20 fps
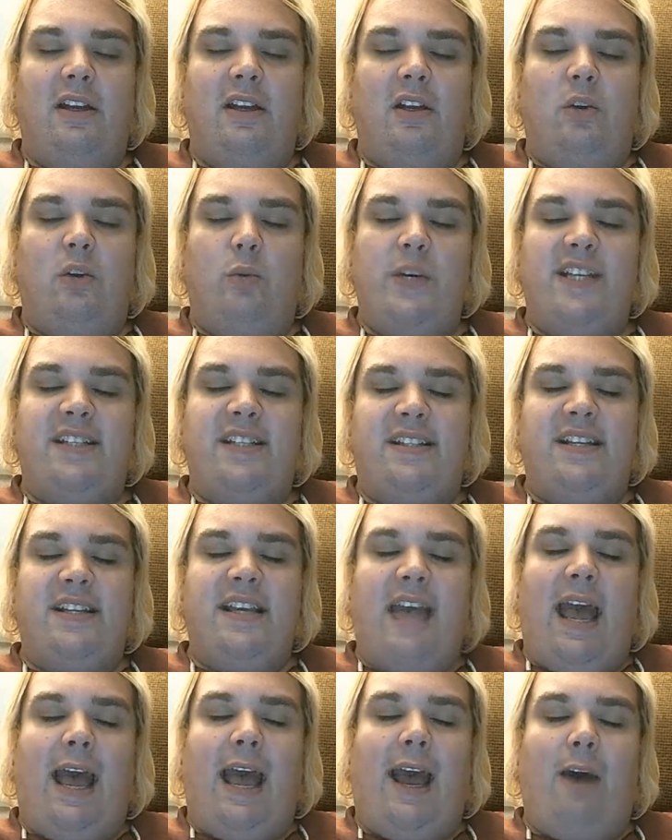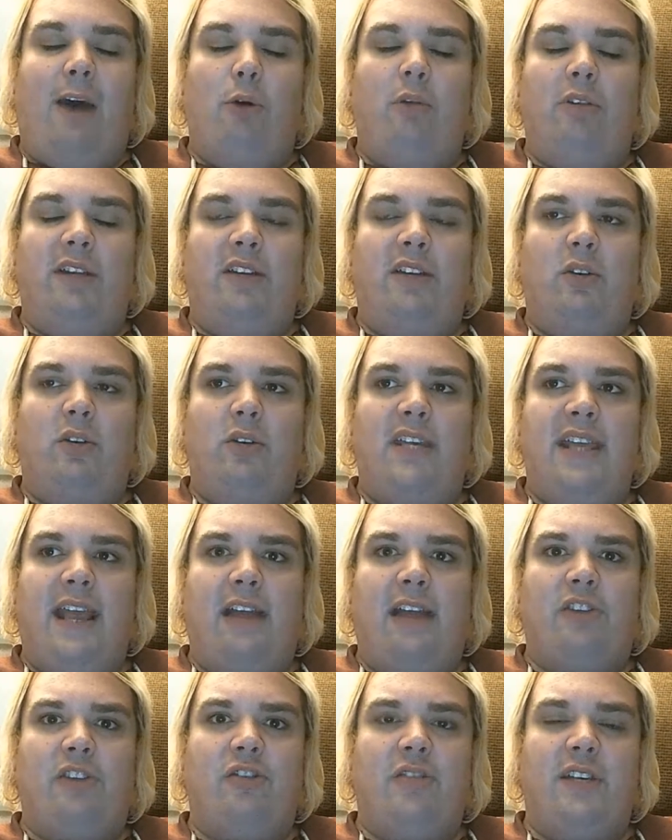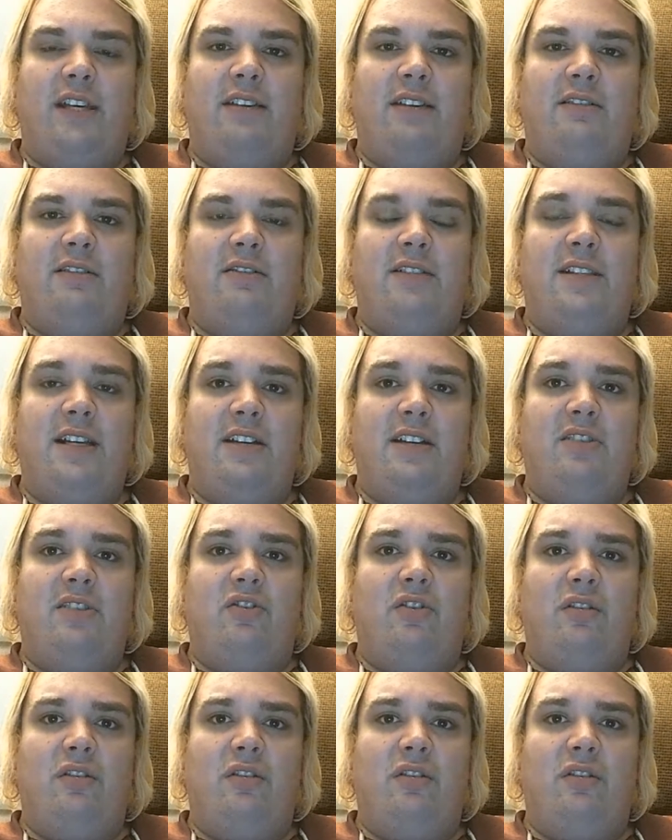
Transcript: We see how little he actually did,